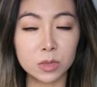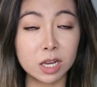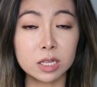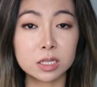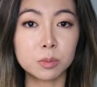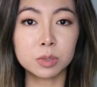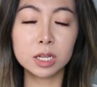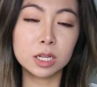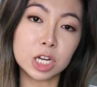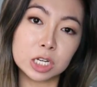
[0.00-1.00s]
it's
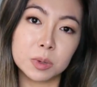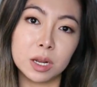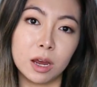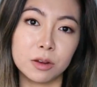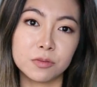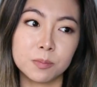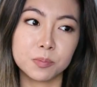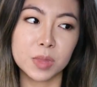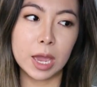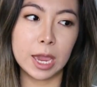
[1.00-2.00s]
completely changed my life.
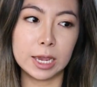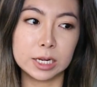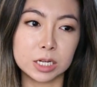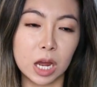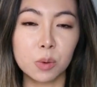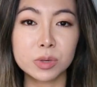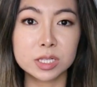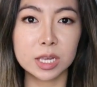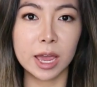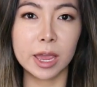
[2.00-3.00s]
And I would
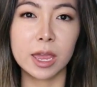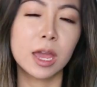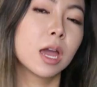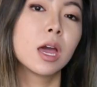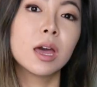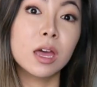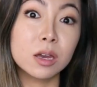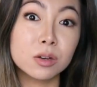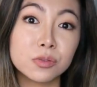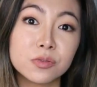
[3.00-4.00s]
say
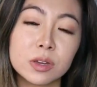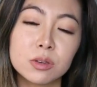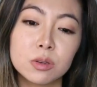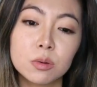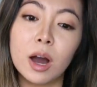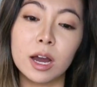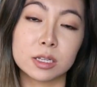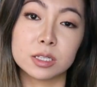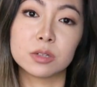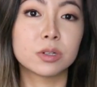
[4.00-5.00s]
if you are
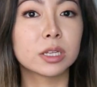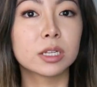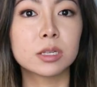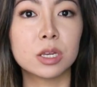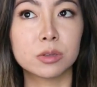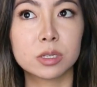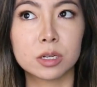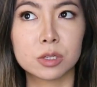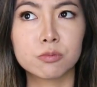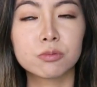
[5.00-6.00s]
considering this and your skin
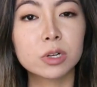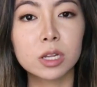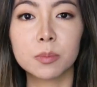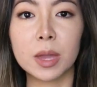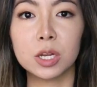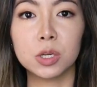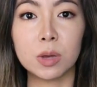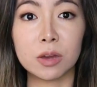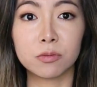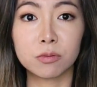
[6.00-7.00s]
is really bad, you
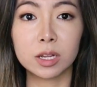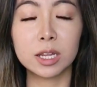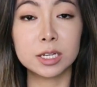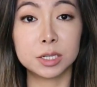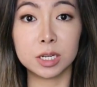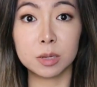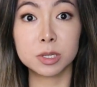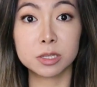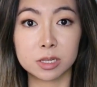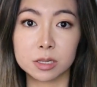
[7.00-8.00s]
have really deep
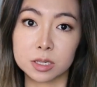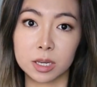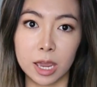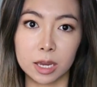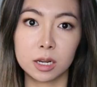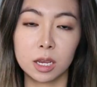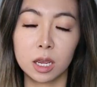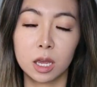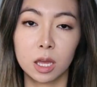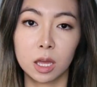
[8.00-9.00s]
cystic acne,